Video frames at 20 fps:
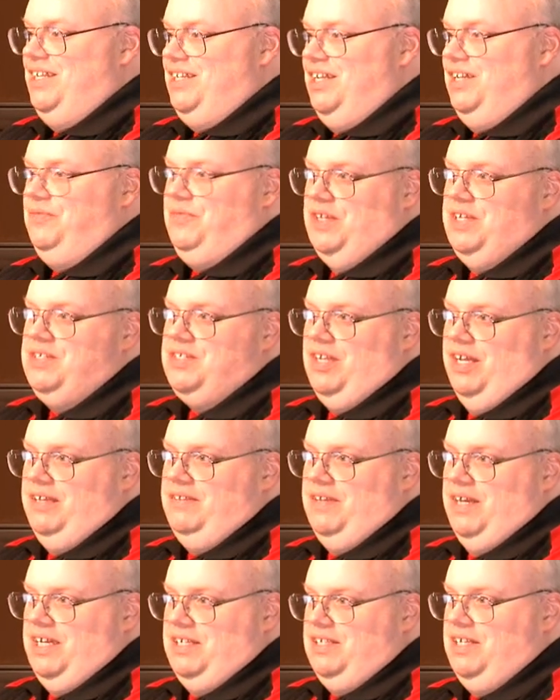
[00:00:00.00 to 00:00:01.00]
and things like
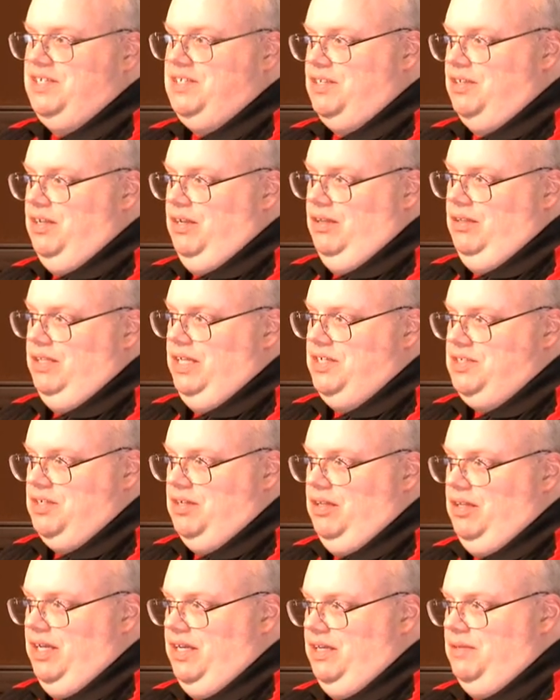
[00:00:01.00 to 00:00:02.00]
that. Nice little, nice
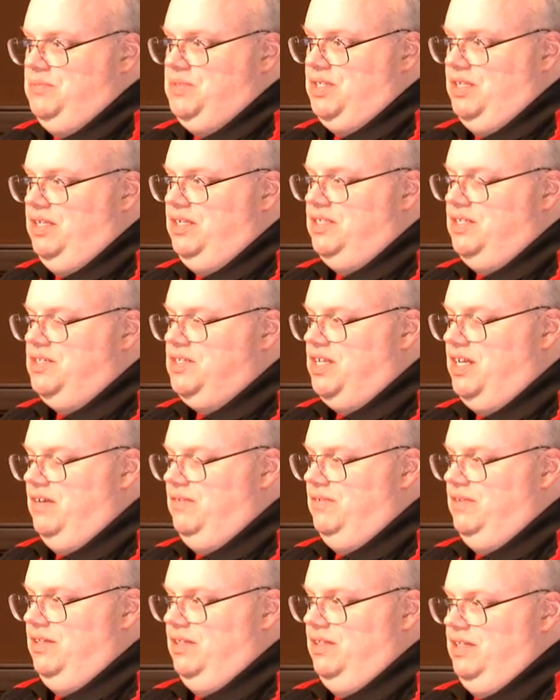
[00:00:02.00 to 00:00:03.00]
little item. And it does
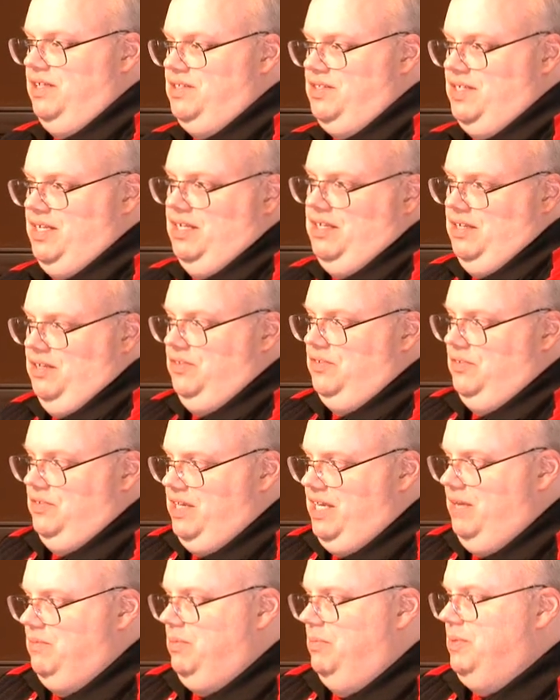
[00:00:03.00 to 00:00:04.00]
have uh, extend other
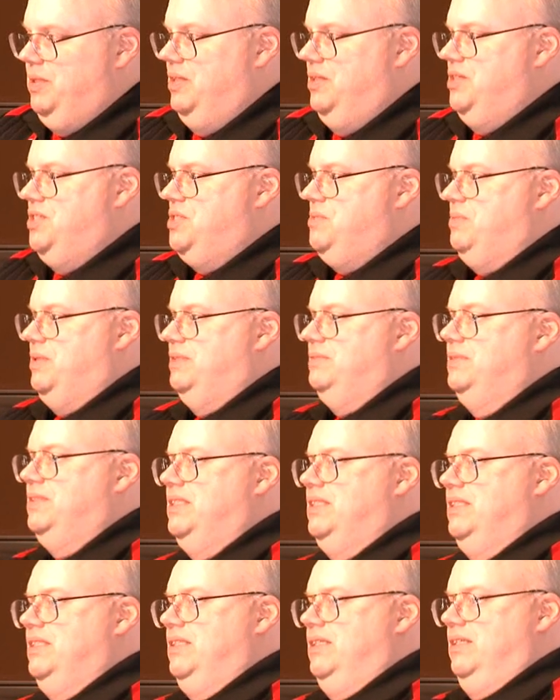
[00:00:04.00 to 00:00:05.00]
capabilities as well.
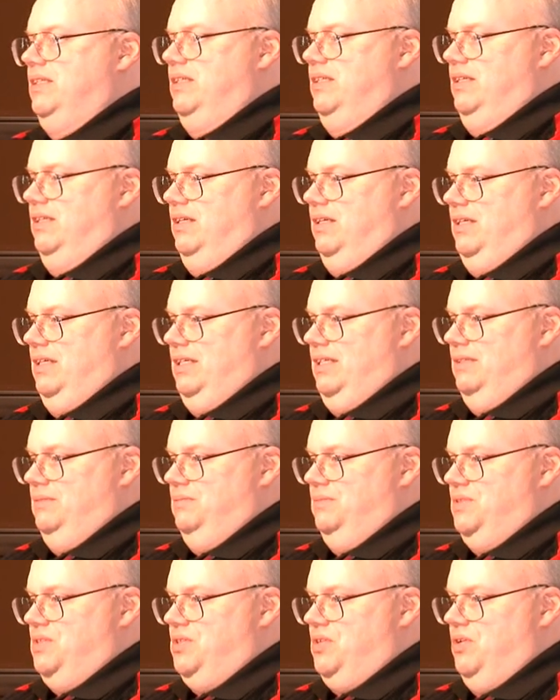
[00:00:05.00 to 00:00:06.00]
Uh,
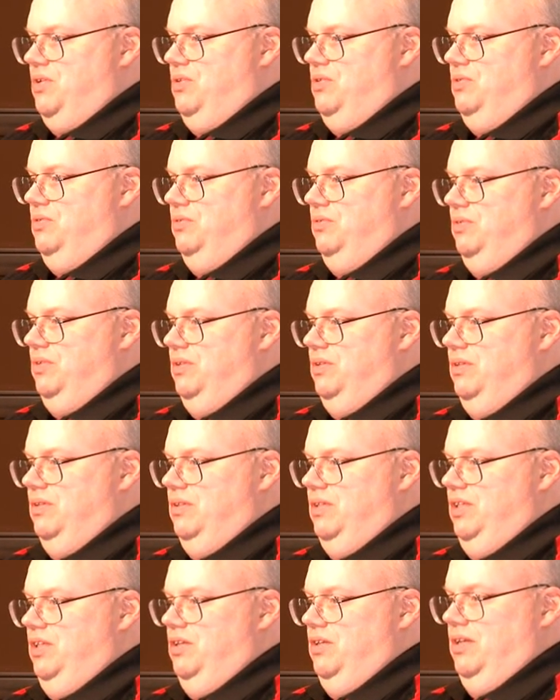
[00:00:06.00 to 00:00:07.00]
so,
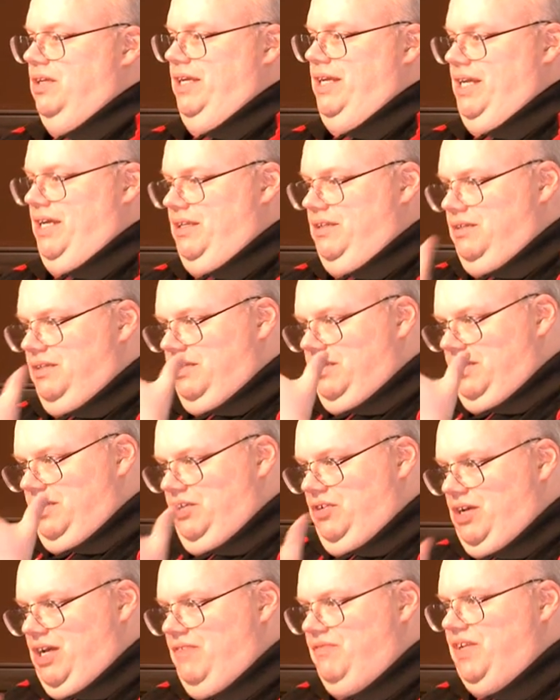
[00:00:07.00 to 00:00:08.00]
you know, again,
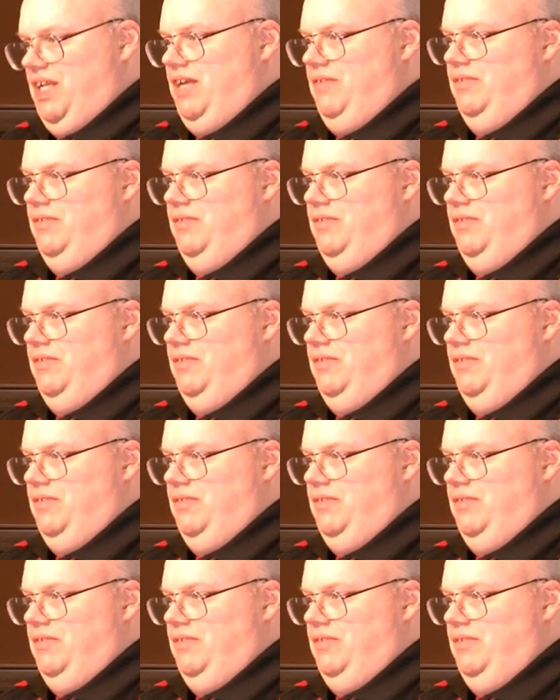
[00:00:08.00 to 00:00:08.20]
you have an,